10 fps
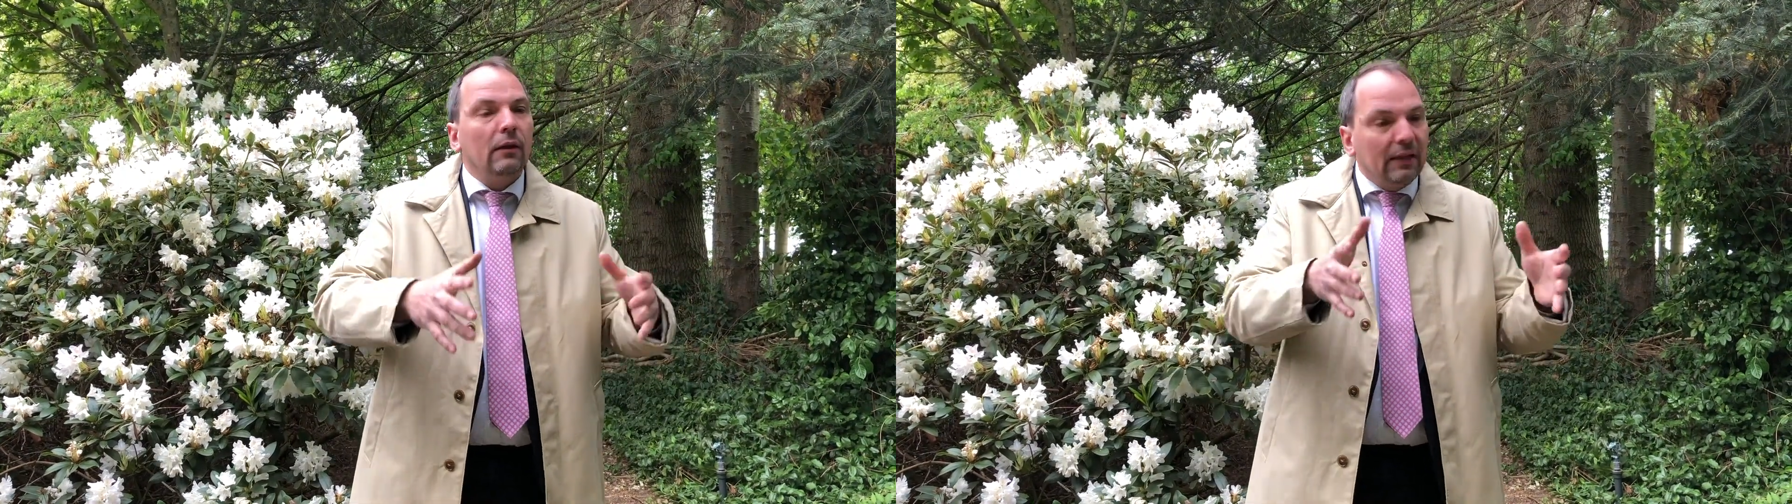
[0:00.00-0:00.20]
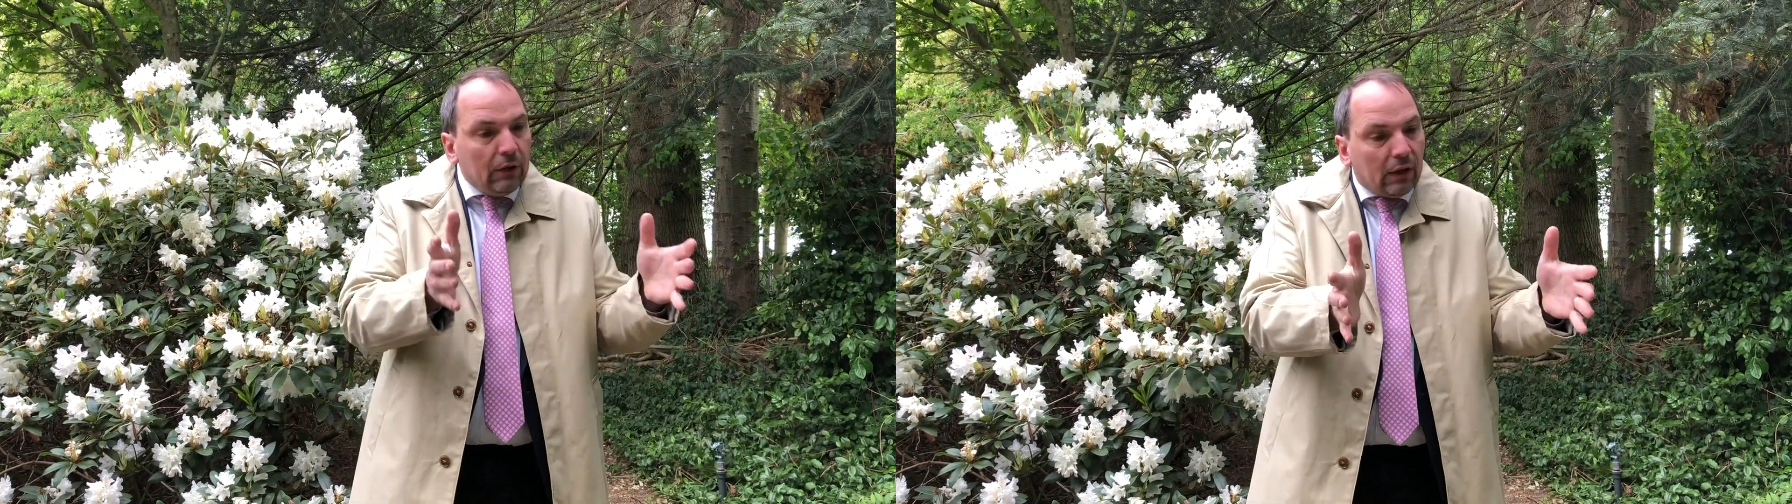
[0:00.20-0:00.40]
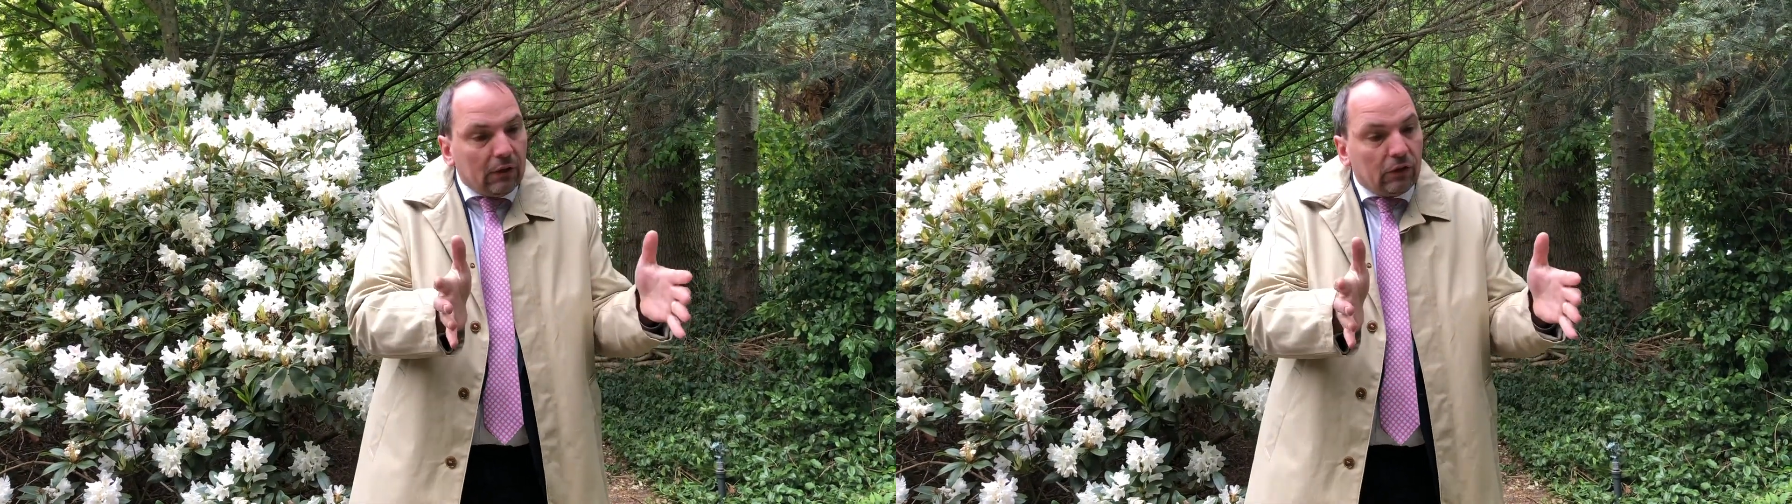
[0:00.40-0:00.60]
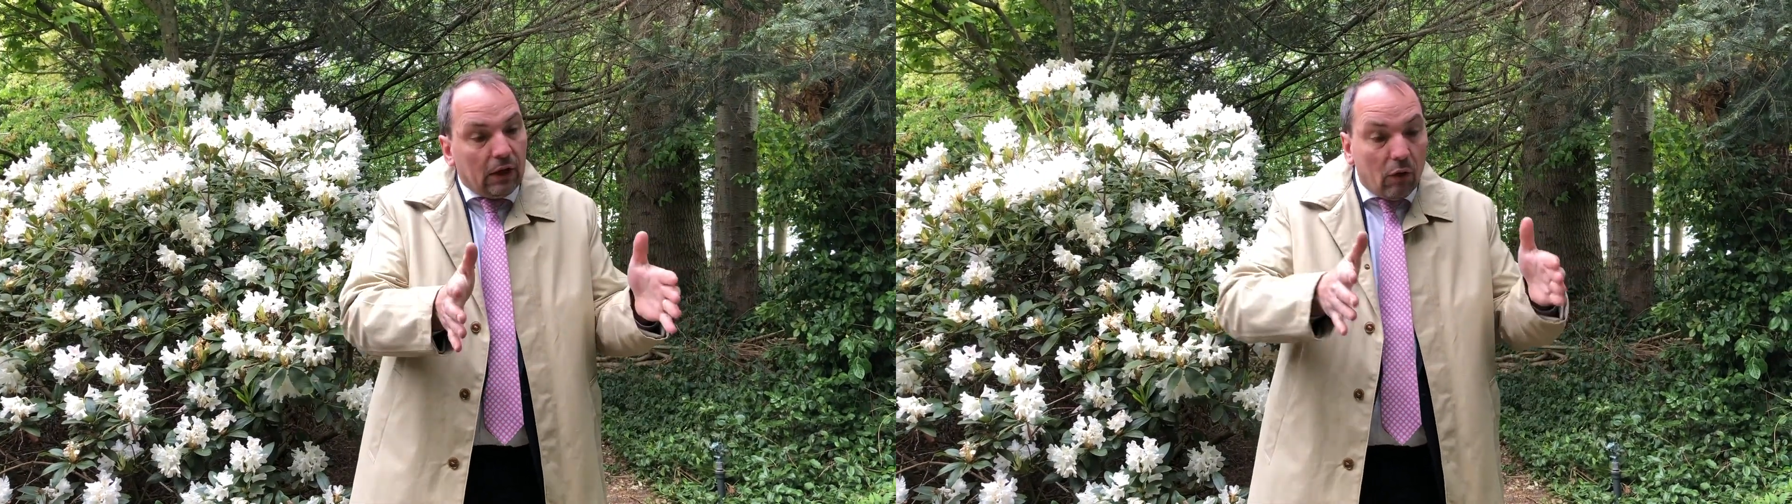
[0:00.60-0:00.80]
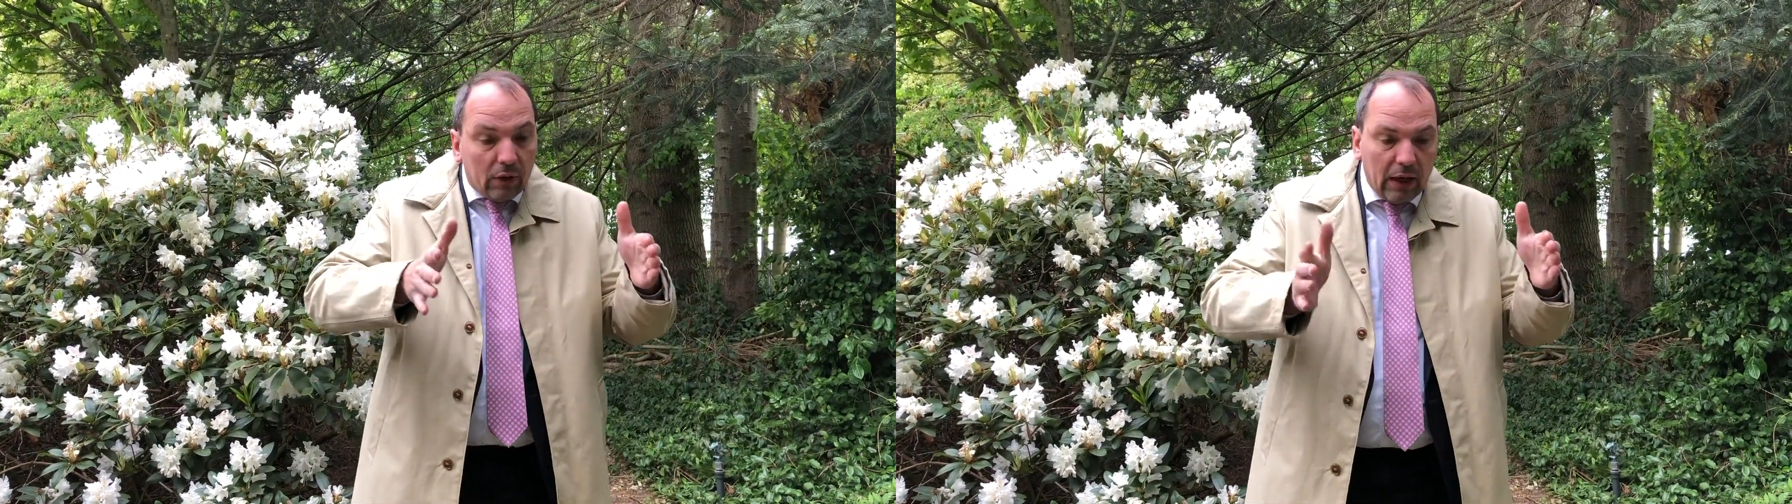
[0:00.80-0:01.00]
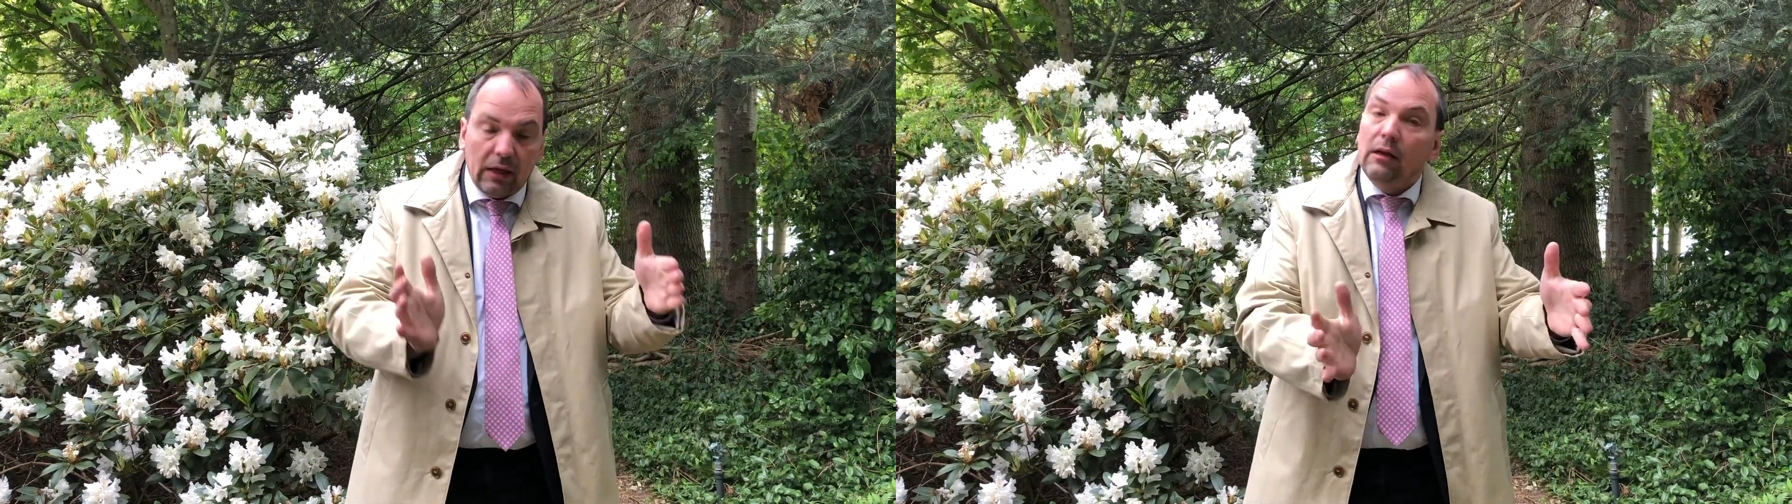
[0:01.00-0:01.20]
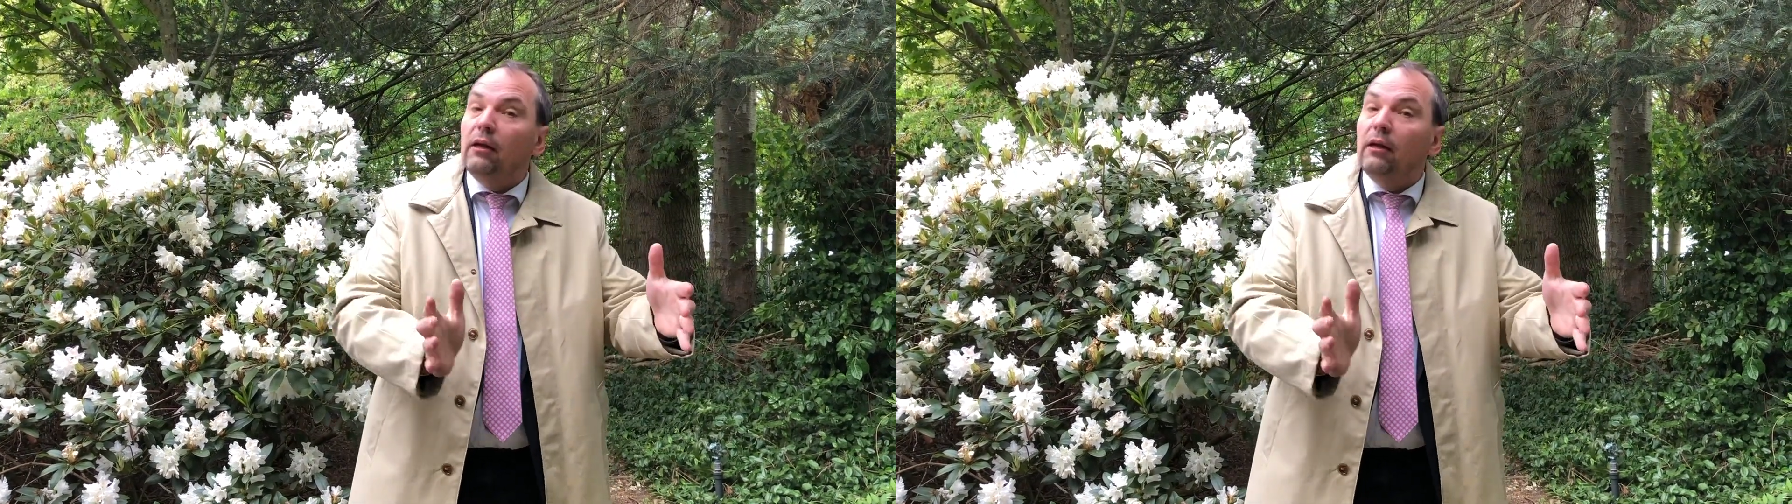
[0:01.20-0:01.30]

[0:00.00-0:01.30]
Then you can say, okay,